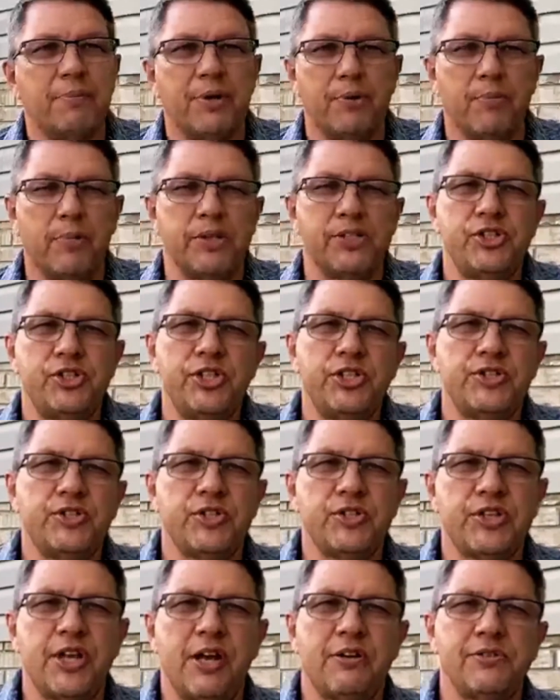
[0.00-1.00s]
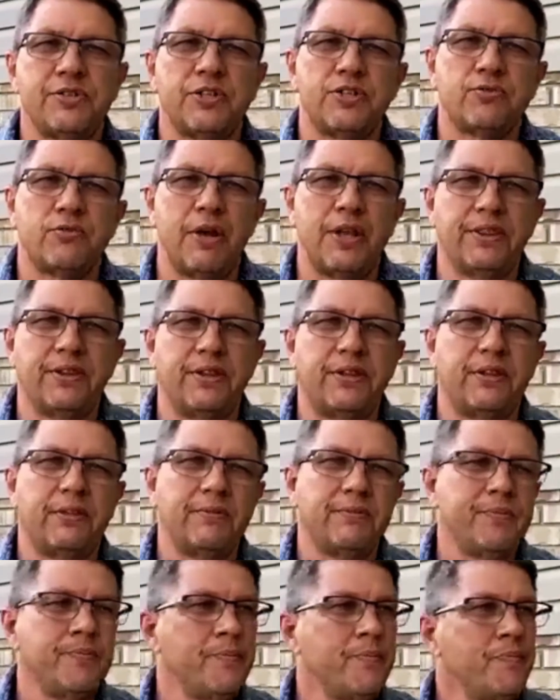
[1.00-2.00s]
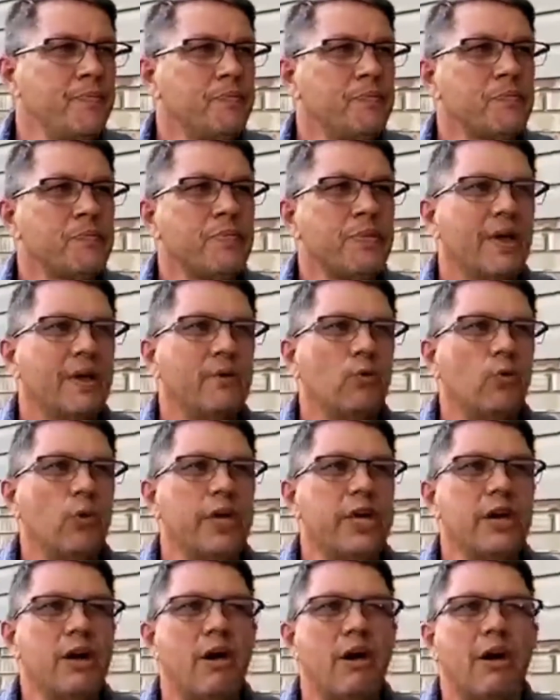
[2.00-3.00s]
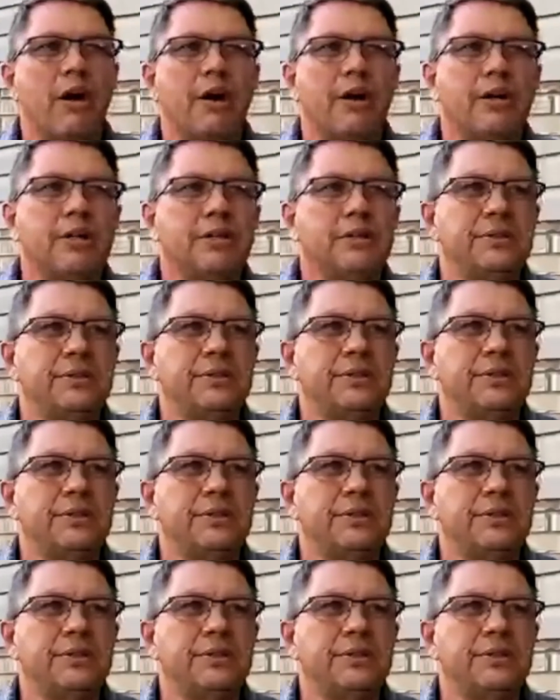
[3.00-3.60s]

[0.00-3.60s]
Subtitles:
But what Jesus tells us, right, that we are,